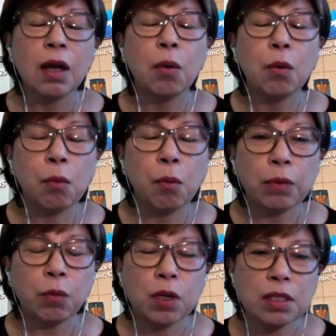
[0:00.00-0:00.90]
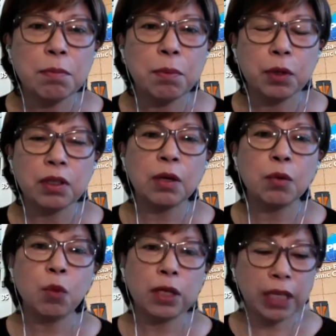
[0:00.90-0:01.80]
What was important,
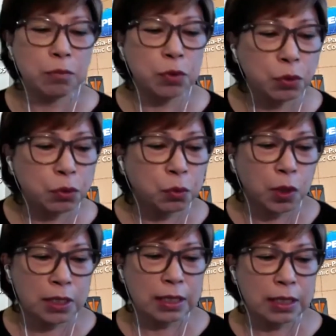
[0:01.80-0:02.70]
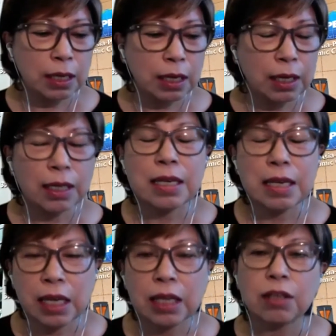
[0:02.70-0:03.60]
what came through, was the
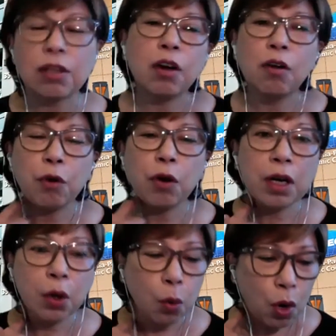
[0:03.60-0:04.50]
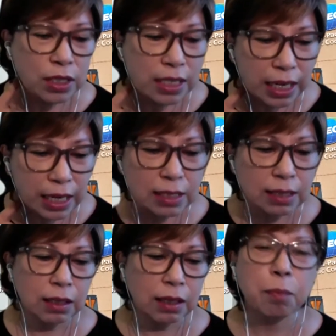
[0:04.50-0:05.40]
need for a
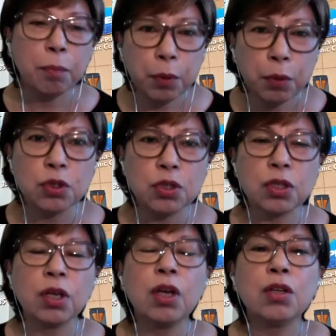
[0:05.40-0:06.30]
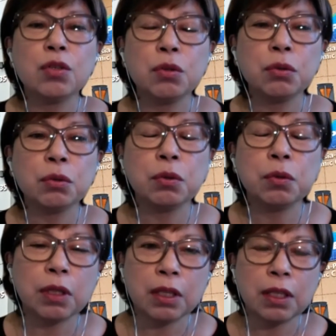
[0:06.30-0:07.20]
coordinated approach
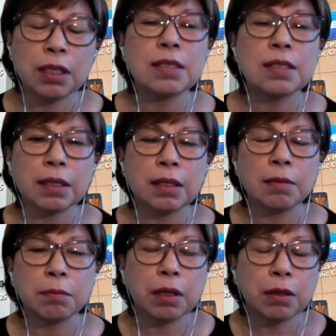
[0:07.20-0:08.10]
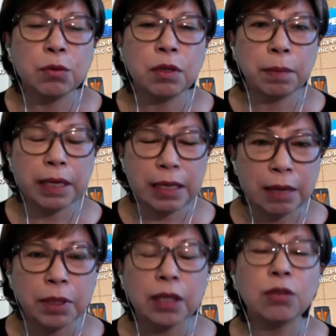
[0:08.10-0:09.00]
to this to the
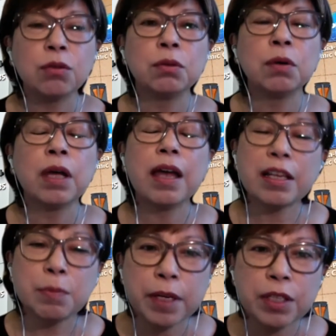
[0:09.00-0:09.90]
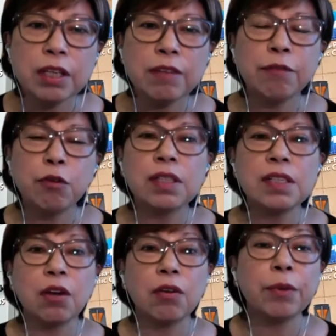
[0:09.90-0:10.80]
pandemic, to especially
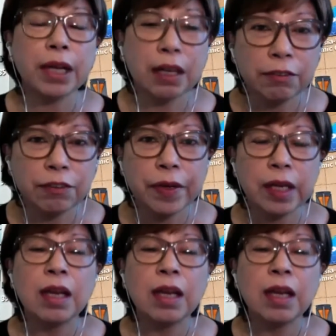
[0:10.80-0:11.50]
focusing on recovery.